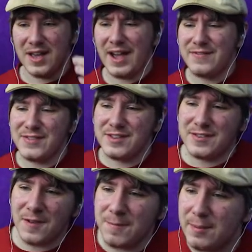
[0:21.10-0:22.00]
I've seen
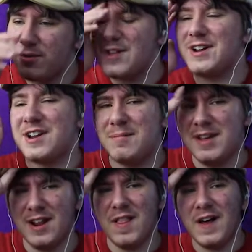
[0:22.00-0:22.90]
some people look at him
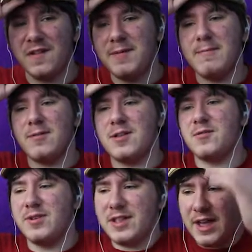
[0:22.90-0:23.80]
and a lot of people
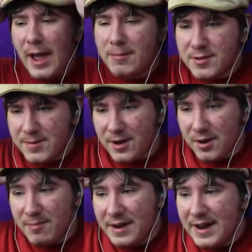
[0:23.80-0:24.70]
are really hyped
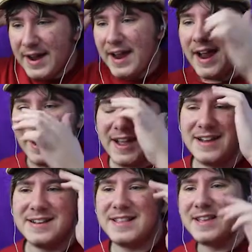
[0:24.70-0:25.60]
about him.
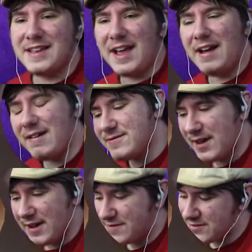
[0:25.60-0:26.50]
And, like,
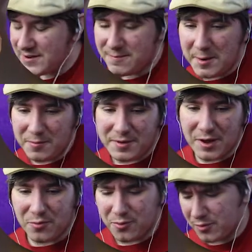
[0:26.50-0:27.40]
I've seen people
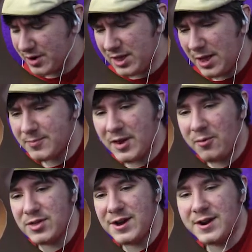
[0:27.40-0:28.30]
get really upset
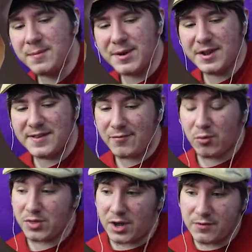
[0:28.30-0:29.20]
with Ana because
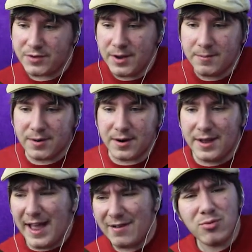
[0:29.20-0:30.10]
everyone thought it was Sombra.
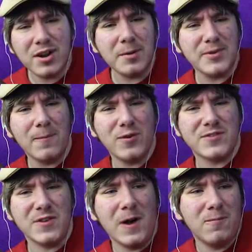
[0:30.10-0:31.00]
Everyone got upset with
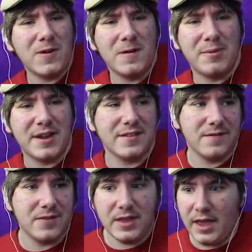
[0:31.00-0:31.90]
Sombra because
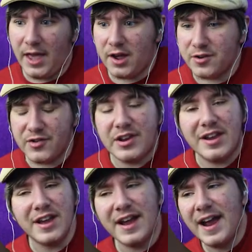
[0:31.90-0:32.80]
of the
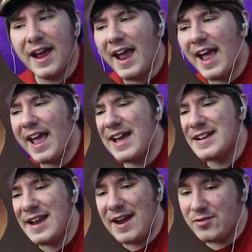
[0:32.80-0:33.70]
ARG.
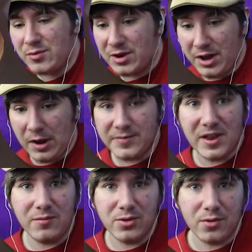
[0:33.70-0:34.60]
And everyone got
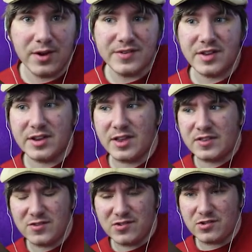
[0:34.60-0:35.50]
upset with Orisa
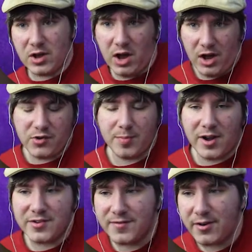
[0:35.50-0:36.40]
because it's just a
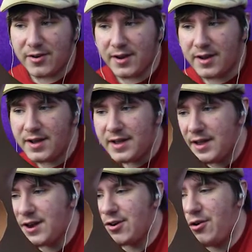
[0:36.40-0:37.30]
hodgepodge of every
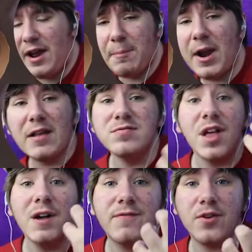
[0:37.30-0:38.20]
hero. But I
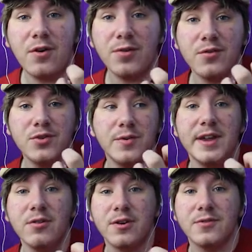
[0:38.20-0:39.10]
loved all those new
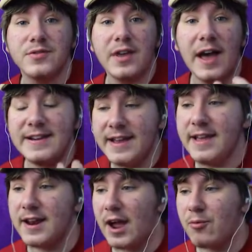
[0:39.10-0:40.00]
heroes. I
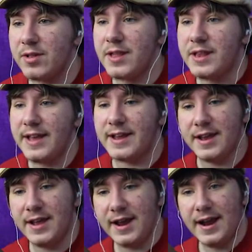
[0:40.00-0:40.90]
did. I really did.
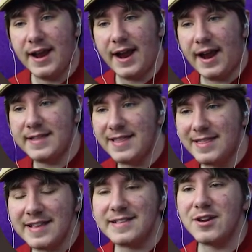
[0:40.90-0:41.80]
And
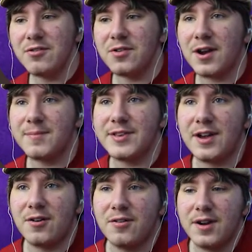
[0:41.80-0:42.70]
then this hero comes
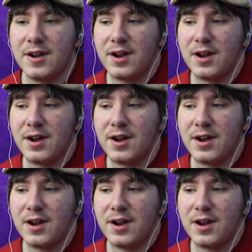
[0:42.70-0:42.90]
out.